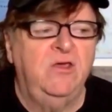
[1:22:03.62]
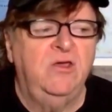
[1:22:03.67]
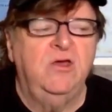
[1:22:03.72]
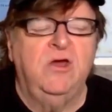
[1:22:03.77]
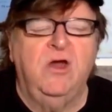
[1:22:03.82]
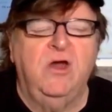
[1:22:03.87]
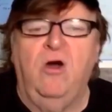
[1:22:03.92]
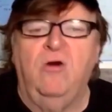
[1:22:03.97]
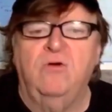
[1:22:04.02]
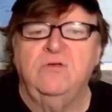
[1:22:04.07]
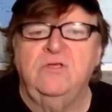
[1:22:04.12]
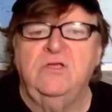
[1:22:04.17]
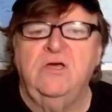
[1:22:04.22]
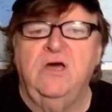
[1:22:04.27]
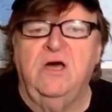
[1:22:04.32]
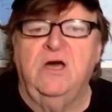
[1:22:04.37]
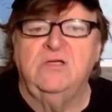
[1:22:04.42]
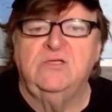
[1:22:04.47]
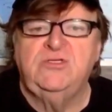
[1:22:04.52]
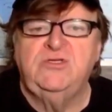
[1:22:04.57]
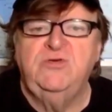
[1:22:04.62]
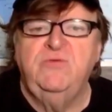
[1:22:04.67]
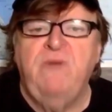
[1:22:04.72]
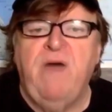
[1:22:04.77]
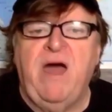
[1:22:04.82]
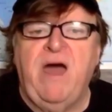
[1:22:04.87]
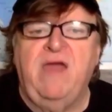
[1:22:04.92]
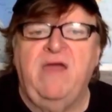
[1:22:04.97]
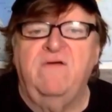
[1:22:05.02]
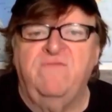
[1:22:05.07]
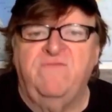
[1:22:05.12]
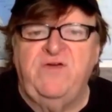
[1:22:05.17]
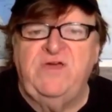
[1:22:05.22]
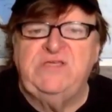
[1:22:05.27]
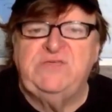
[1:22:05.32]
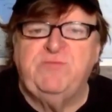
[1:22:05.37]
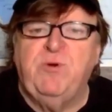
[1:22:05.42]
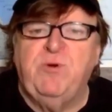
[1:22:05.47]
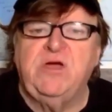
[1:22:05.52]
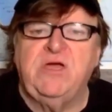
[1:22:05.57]
You can go to my
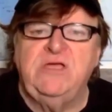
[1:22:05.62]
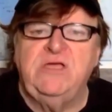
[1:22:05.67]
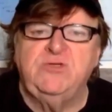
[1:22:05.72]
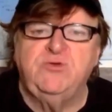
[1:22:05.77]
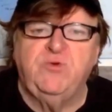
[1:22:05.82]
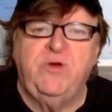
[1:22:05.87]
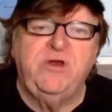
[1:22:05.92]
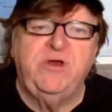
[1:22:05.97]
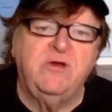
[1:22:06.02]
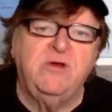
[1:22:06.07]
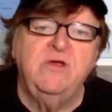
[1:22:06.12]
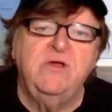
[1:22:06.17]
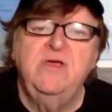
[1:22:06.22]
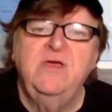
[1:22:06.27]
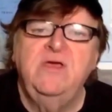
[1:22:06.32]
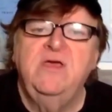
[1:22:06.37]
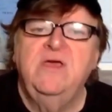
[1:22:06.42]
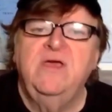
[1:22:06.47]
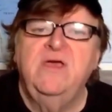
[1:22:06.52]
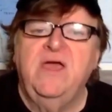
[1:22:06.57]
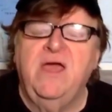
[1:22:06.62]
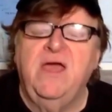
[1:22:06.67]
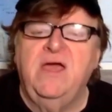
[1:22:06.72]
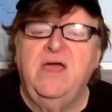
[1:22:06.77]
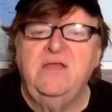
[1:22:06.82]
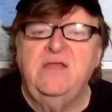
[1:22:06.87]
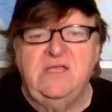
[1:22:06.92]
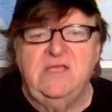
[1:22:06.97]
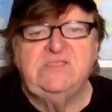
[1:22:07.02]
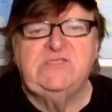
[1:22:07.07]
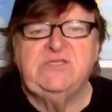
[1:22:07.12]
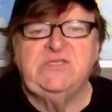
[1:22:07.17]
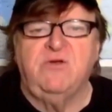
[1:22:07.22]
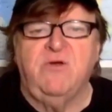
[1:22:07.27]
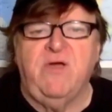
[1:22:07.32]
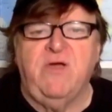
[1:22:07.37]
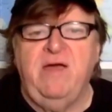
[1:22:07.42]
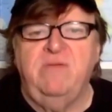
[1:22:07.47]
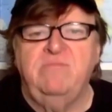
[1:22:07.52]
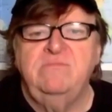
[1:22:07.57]
Facebook and Twitter and
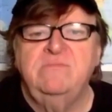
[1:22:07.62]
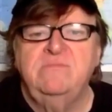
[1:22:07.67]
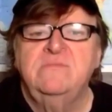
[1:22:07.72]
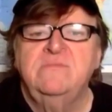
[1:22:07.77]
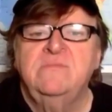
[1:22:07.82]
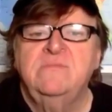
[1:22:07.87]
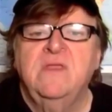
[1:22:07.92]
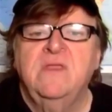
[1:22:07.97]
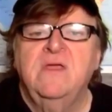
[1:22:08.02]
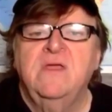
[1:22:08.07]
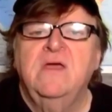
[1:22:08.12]
Instagram.